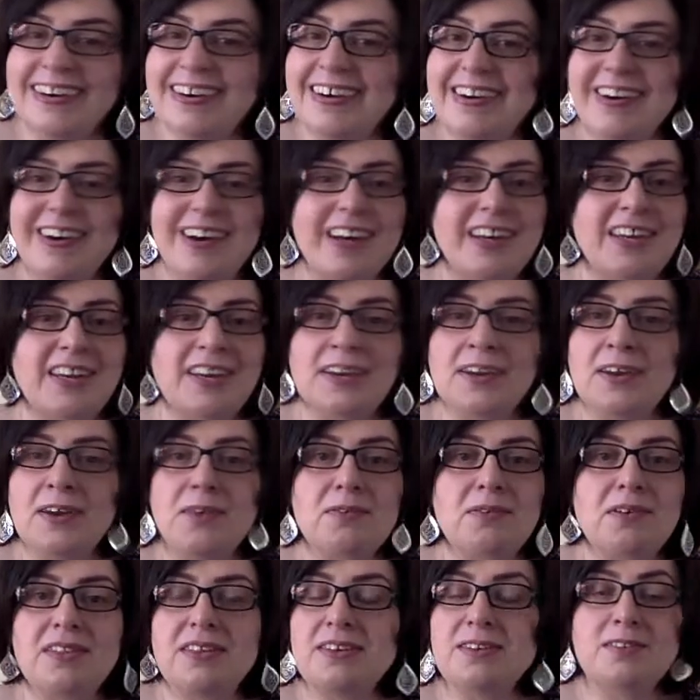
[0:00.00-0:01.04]
I don't know
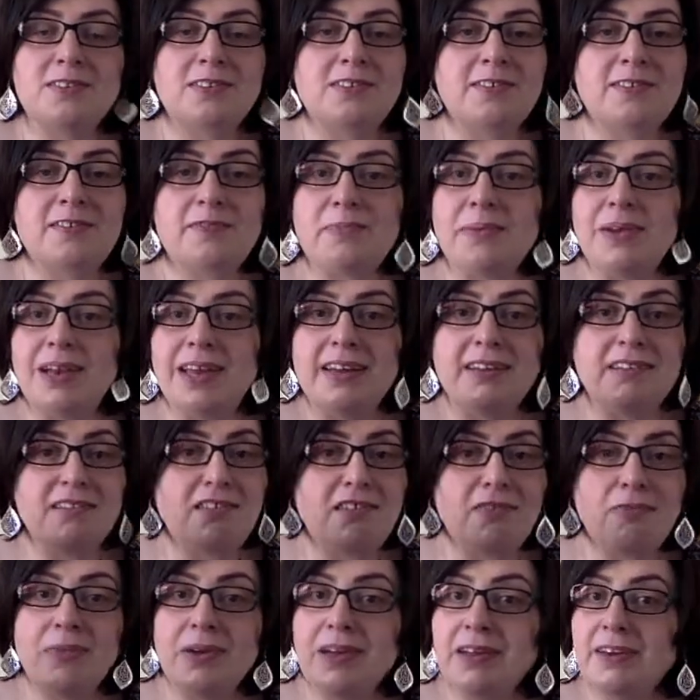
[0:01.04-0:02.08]
whether you're just plain
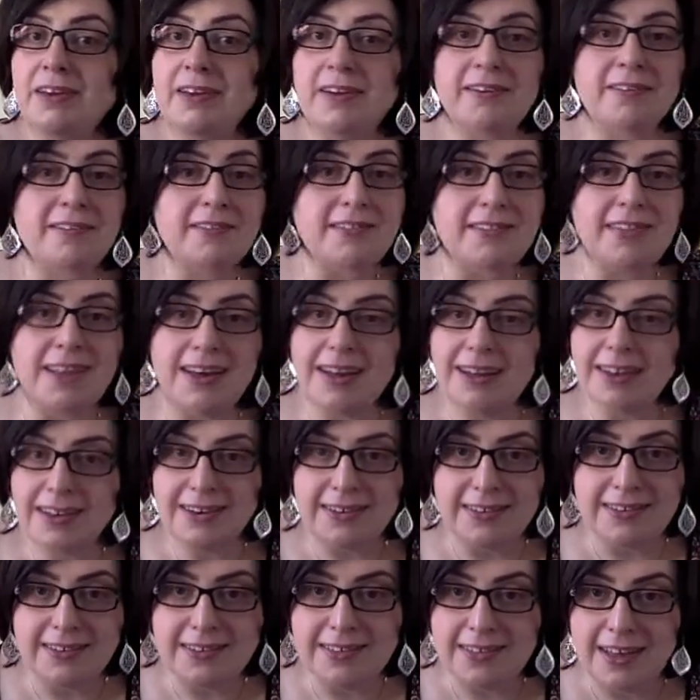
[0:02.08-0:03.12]
Speedy
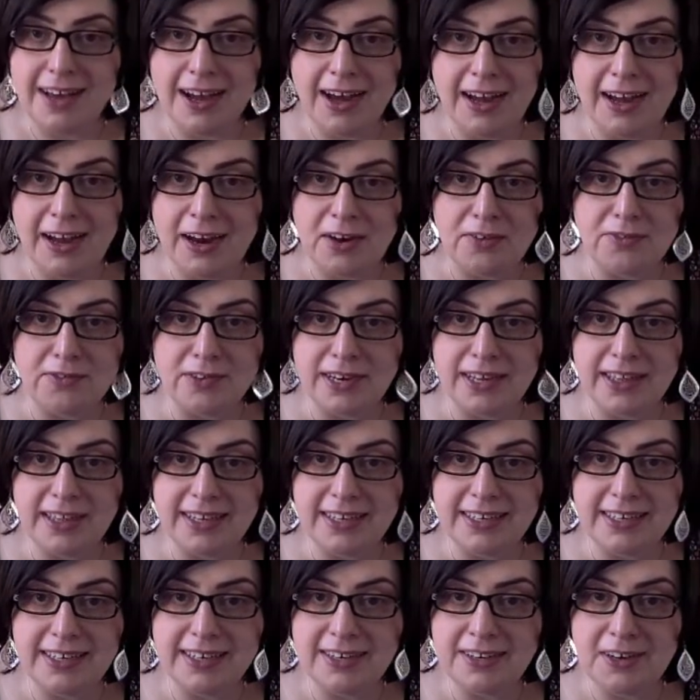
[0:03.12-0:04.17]
Gonzalez. I really
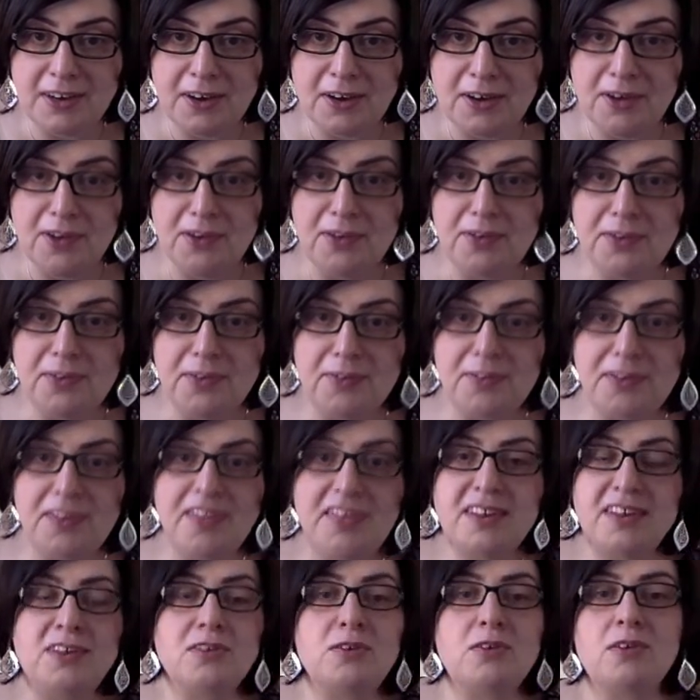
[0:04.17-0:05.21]
didn't know whether
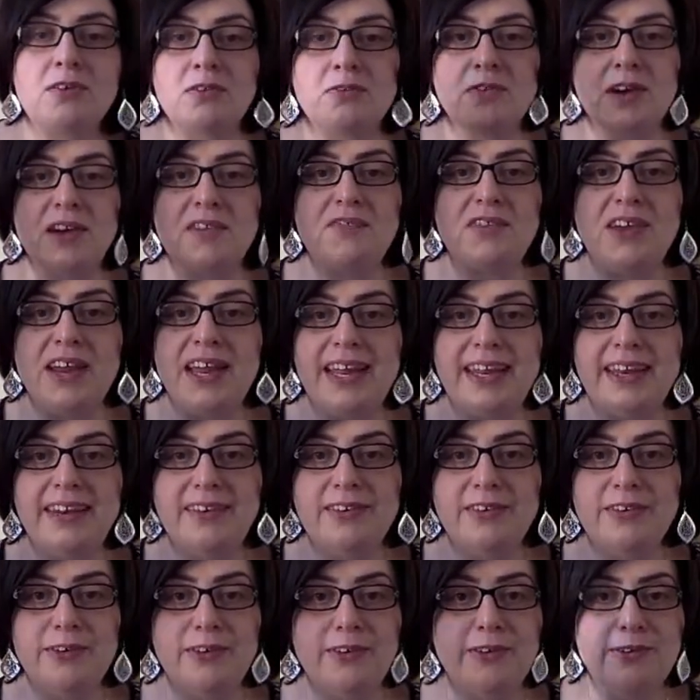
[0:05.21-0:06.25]
you were a ref head
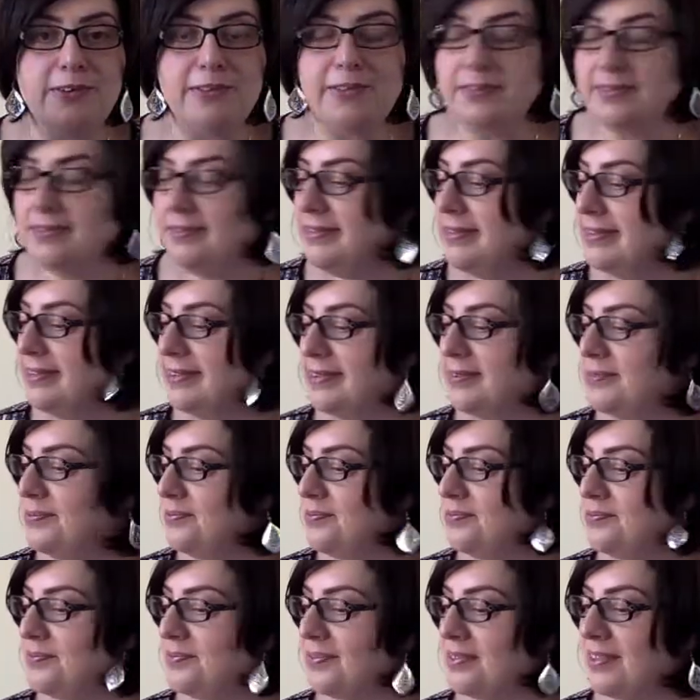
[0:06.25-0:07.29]
or
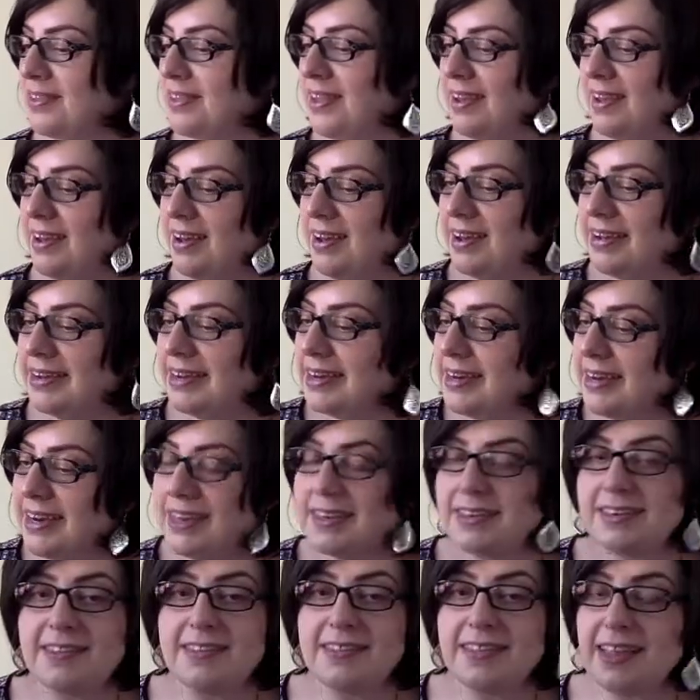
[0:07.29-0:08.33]
I didn't
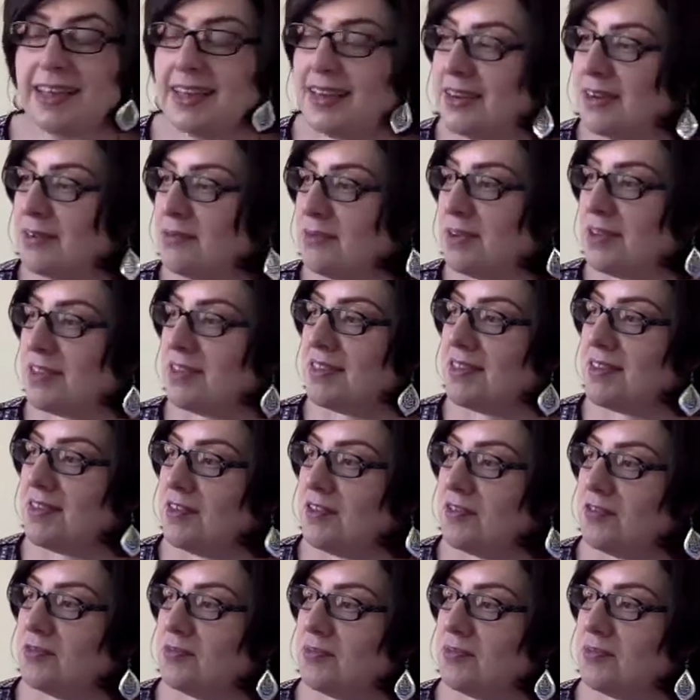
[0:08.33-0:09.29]
understand it myself.